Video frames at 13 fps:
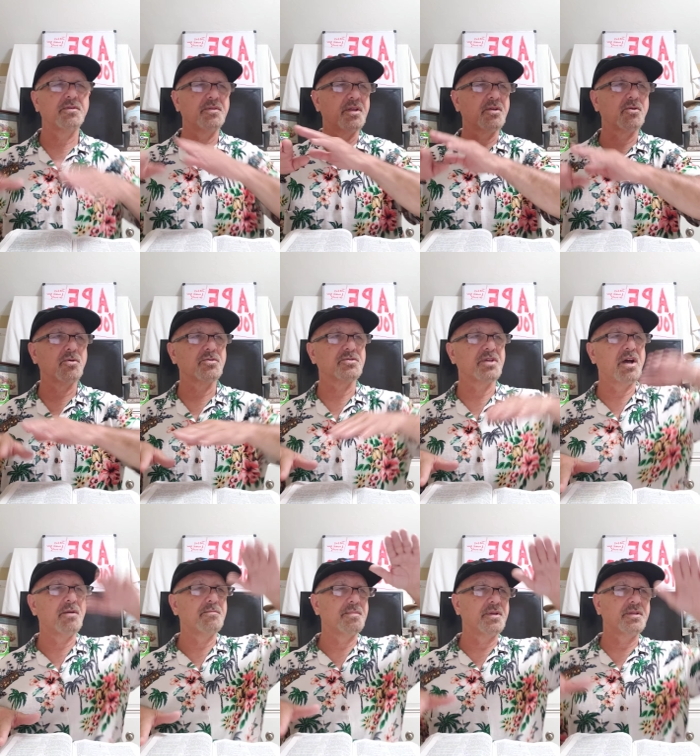and then it goes
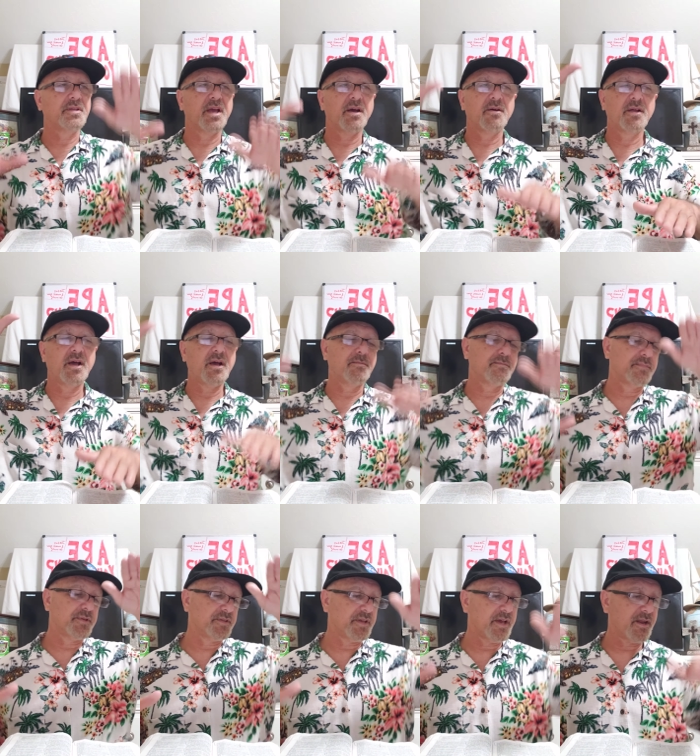up and down, up
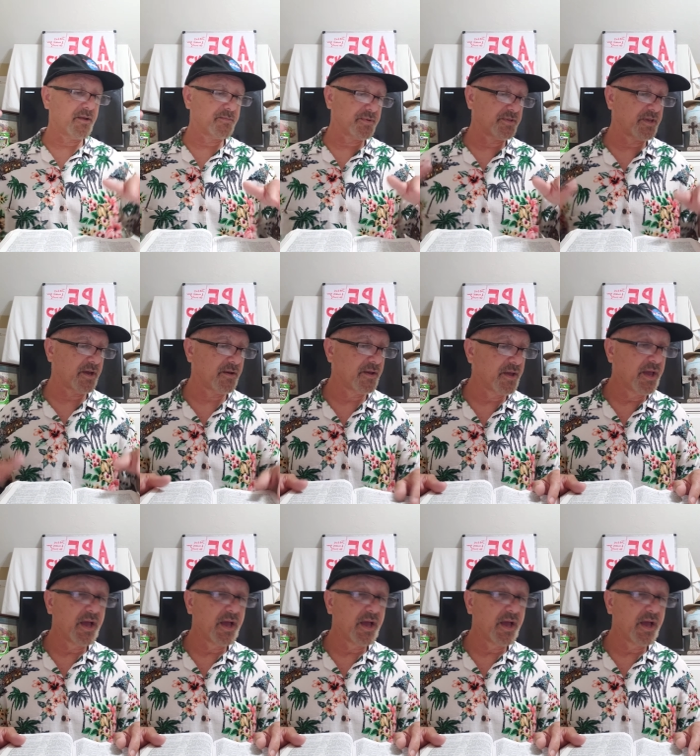and down, up and down.